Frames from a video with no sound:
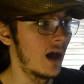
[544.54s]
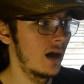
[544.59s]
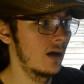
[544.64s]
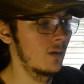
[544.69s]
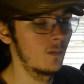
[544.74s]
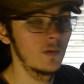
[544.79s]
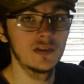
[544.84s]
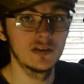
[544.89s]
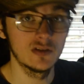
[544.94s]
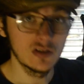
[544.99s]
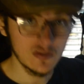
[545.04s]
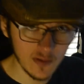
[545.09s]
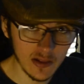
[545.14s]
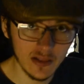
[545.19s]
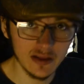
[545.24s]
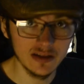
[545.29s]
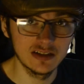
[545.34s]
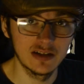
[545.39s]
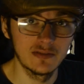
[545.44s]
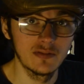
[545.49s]
with his
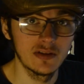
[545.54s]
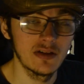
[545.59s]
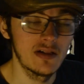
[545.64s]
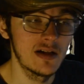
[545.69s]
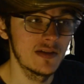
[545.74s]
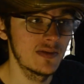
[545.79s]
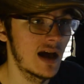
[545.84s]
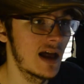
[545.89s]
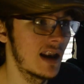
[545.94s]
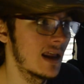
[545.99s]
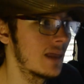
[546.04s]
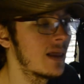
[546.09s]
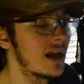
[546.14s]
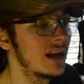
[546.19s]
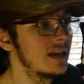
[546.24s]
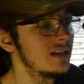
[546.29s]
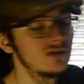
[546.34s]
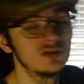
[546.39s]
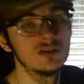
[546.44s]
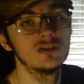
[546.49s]
feelings and everything like that, and that
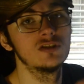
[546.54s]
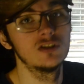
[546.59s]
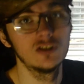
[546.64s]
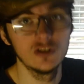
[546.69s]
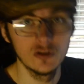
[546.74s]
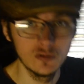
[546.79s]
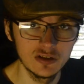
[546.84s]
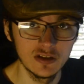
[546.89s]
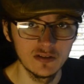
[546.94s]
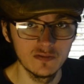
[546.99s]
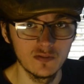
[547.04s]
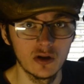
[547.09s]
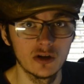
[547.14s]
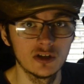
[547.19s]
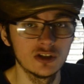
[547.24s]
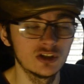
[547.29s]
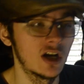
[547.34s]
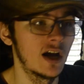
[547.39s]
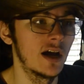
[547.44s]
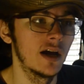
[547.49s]
he's just using
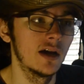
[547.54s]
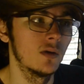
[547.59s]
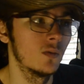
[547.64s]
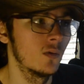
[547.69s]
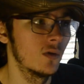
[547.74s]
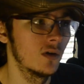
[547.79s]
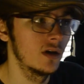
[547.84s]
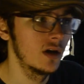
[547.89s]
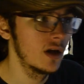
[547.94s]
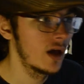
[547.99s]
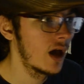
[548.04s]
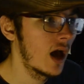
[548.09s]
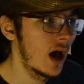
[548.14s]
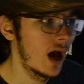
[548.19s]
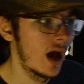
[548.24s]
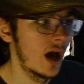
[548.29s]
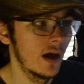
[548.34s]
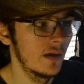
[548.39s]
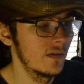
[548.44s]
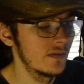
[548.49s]
Fluttershy or
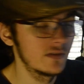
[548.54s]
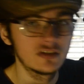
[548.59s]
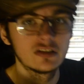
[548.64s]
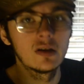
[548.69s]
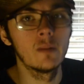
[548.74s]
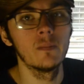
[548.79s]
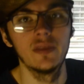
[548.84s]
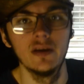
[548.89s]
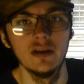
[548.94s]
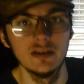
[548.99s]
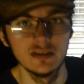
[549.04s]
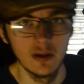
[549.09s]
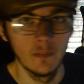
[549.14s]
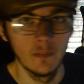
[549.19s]
something.